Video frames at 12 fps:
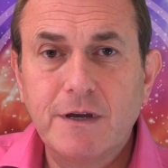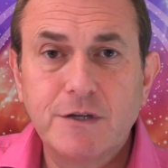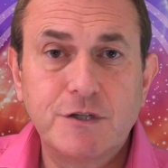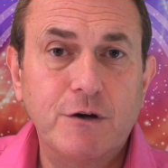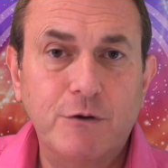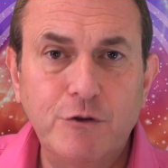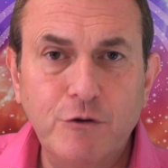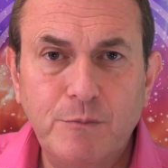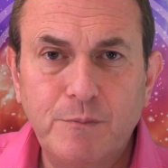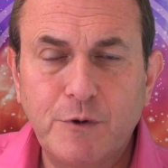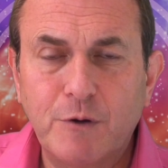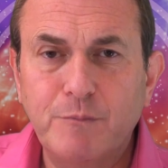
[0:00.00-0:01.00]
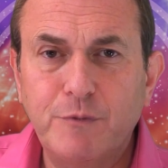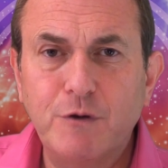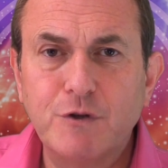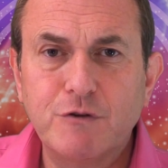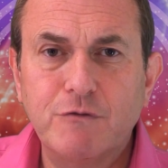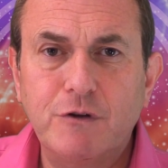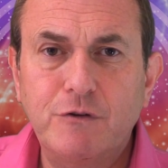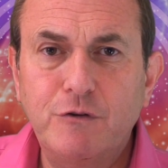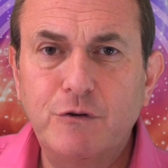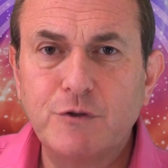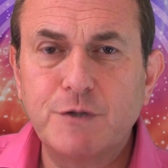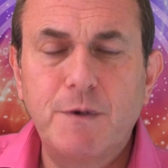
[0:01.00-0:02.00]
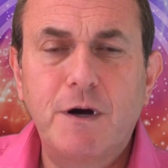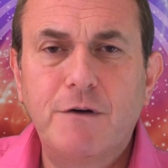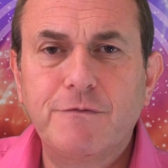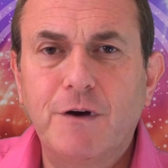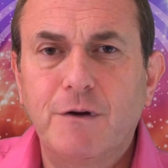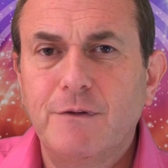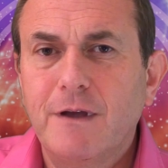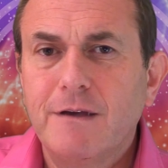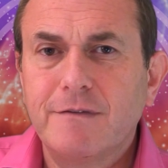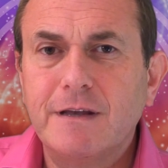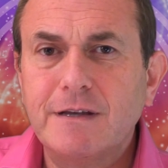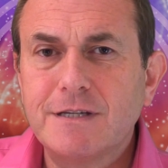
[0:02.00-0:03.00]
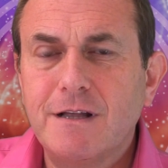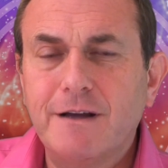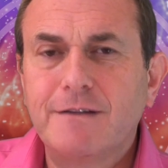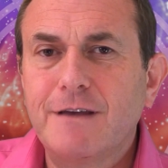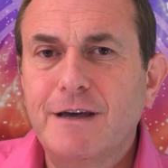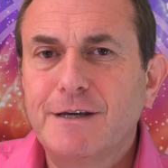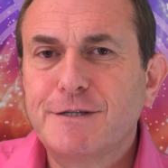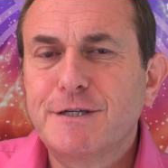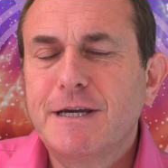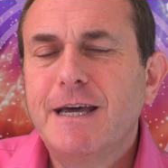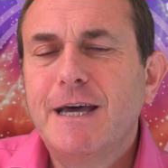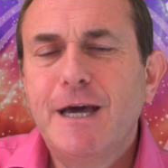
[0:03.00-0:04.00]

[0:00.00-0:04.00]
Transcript: So a new computer, a new smartphone, things like this.